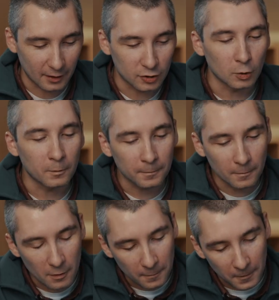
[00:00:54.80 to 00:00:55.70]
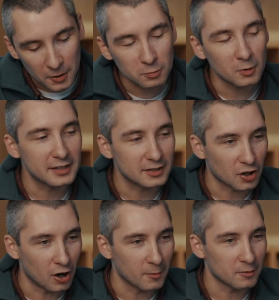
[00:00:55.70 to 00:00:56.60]
So the first one is a
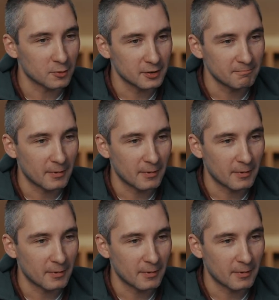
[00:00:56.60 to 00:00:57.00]
common one,